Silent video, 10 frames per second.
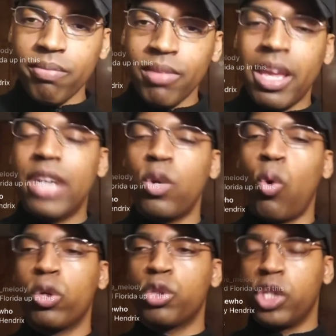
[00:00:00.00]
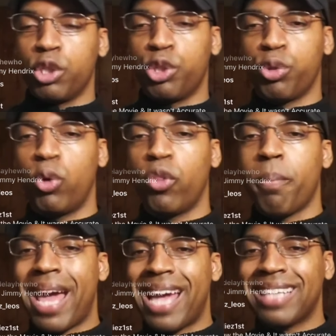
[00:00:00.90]
in order to control the
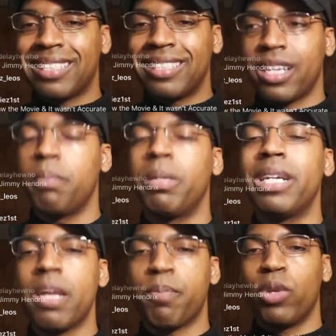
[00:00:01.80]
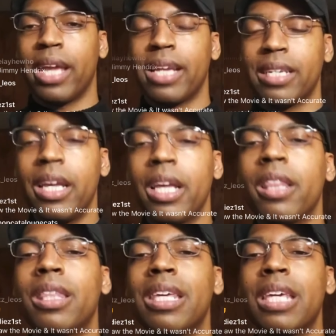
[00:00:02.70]
masses and manipulate
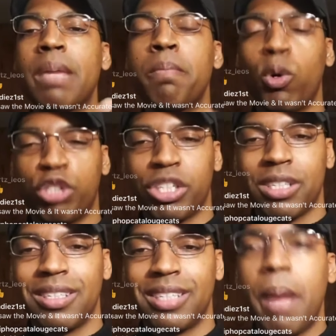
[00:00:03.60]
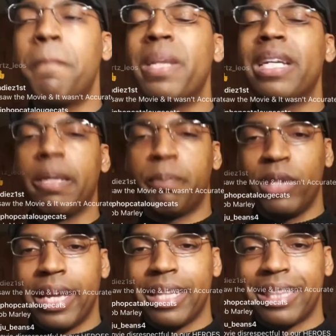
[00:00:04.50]
the emotions,
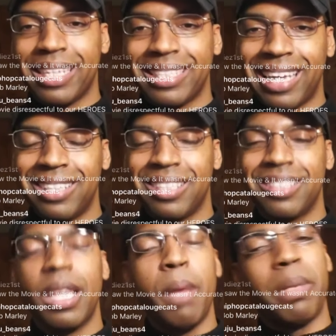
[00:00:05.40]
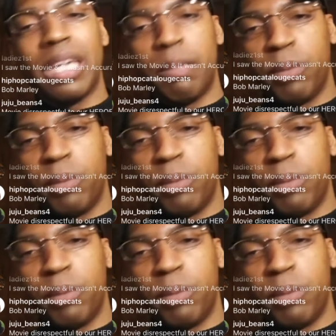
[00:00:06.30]
manipulate the intelligence, manipulating